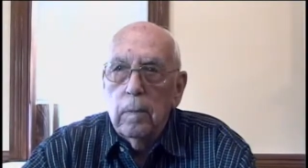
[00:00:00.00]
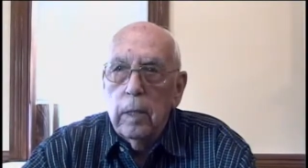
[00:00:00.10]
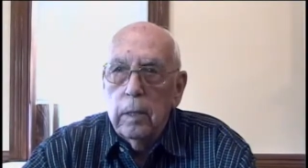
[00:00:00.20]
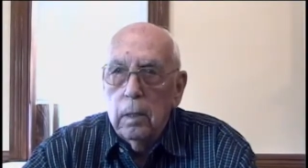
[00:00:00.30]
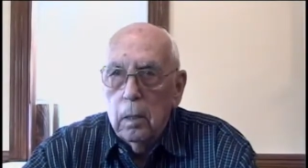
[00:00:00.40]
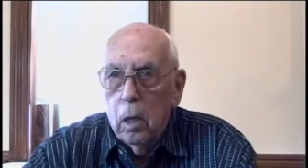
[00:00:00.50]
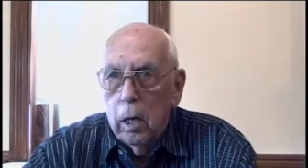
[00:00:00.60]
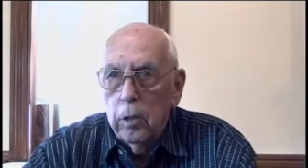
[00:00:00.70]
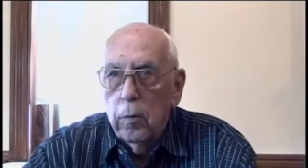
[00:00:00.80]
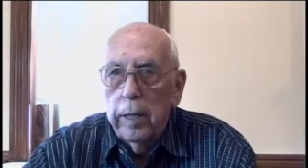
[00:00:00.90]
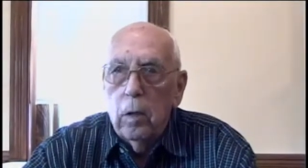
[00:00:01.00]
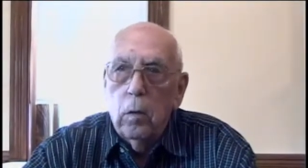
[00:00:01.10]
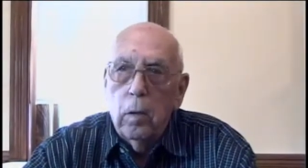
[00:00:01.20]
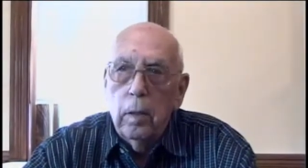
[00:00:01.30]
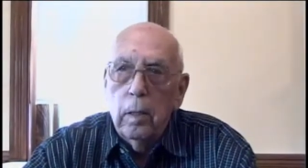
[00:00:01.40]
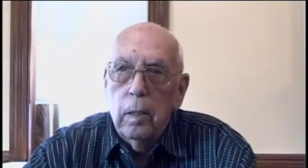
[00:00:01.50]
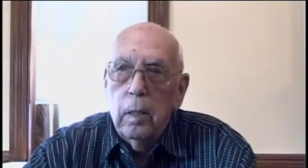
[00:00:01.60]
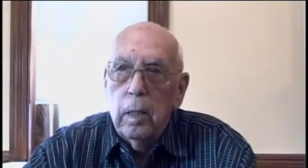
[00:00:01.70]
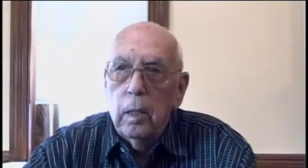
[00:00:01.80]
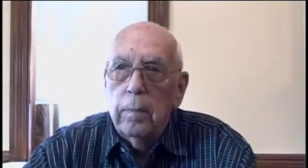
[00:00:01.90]
in the laundry or
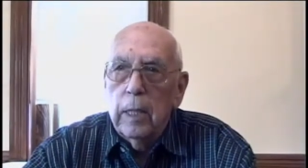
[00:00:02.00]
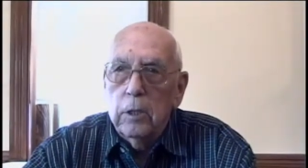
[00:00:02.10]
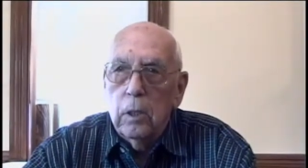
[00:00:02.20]
in the mess